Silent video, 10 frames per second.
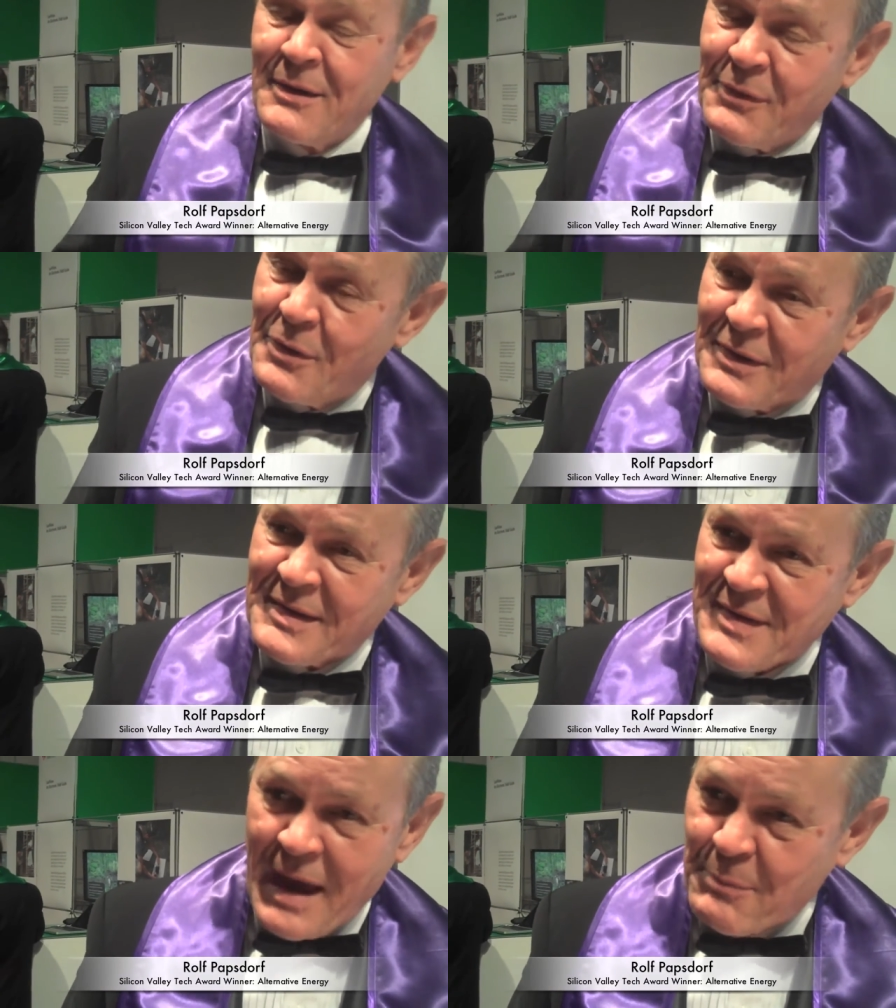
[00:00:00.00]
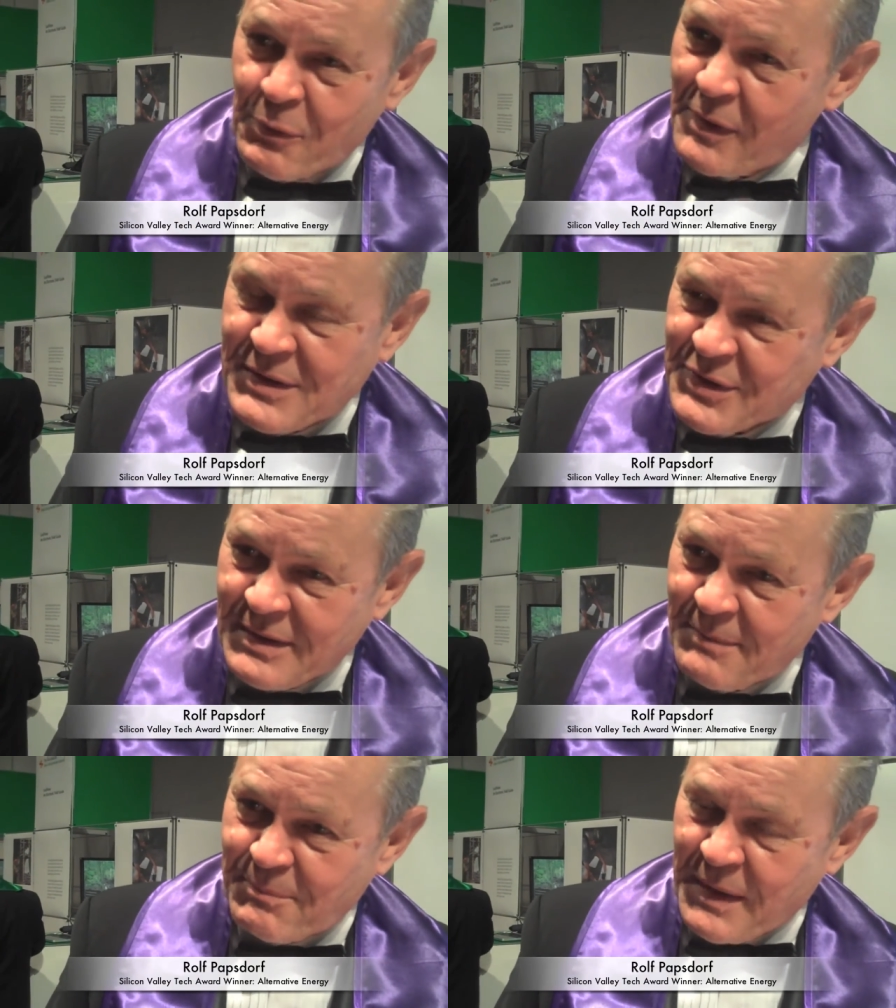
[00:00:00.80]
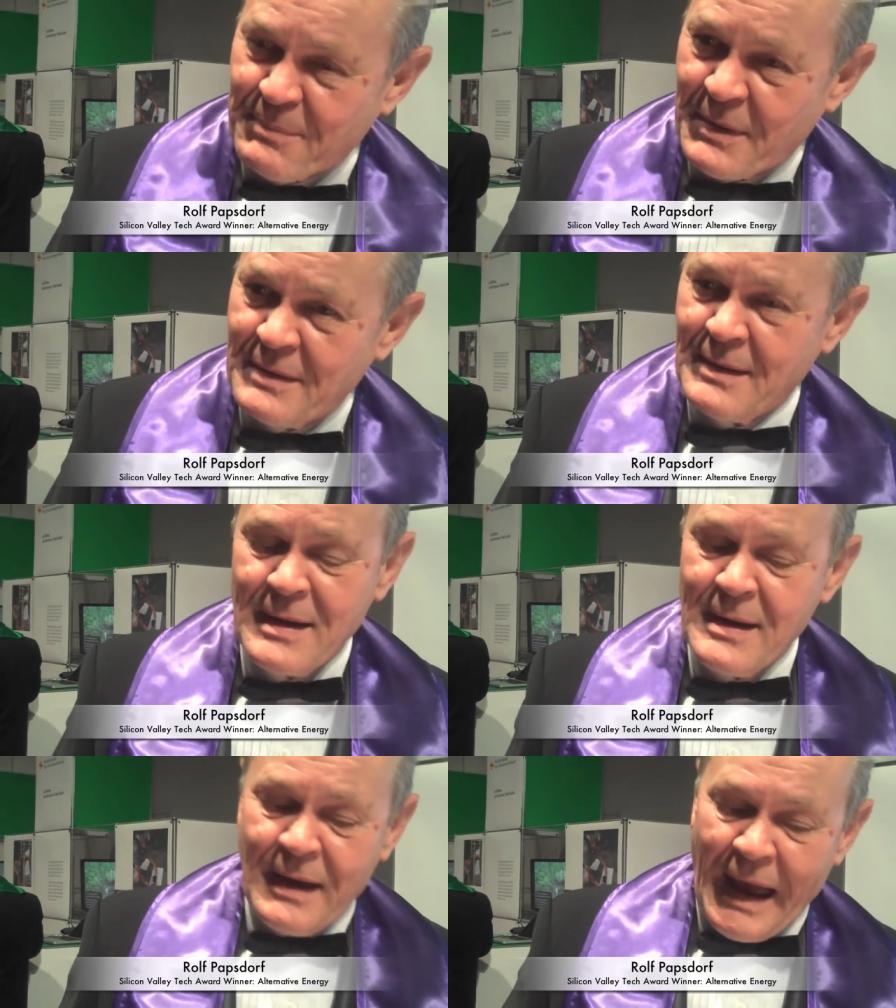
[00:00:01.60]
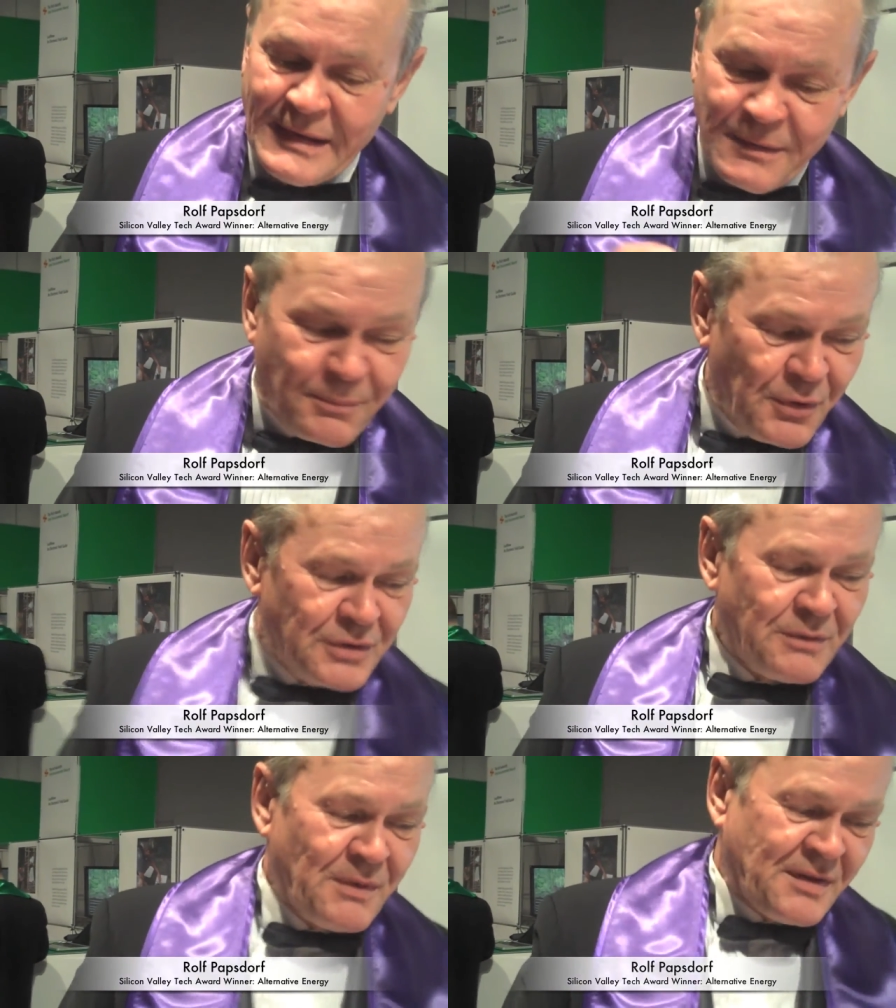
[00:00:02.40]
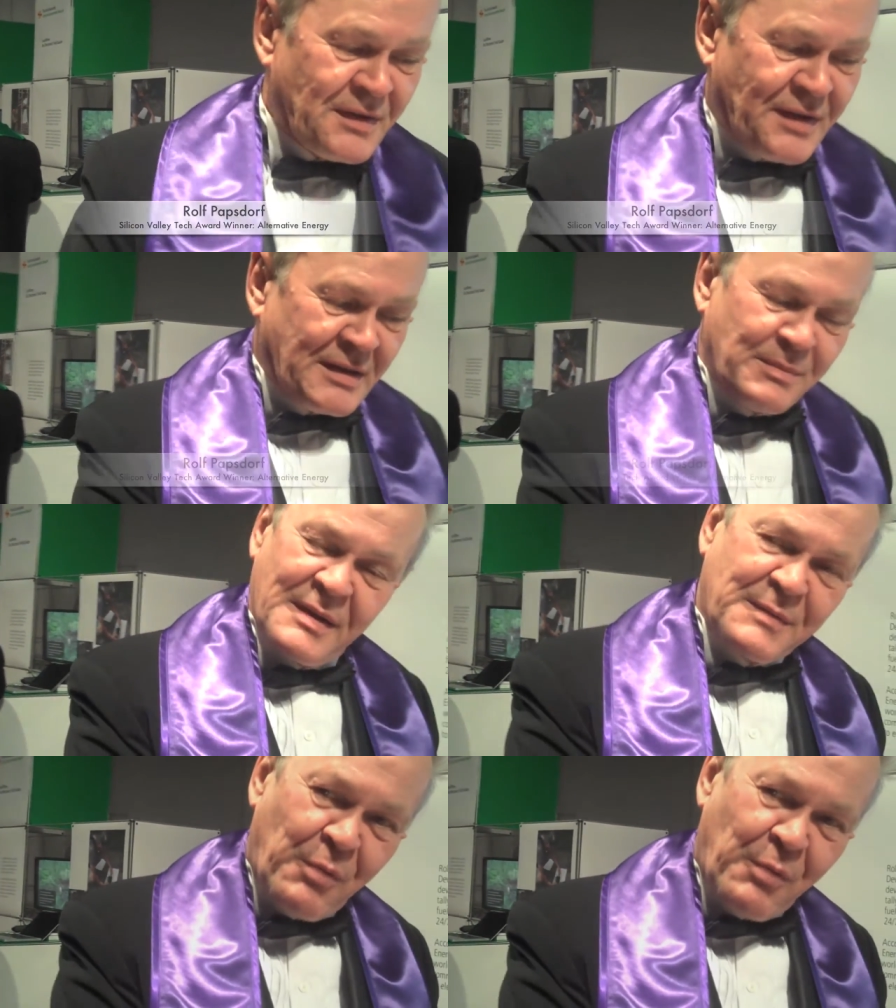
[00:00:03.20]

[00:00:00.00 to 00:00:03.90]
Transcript: We look at the Aboriginal people. And the beauty with the system, it's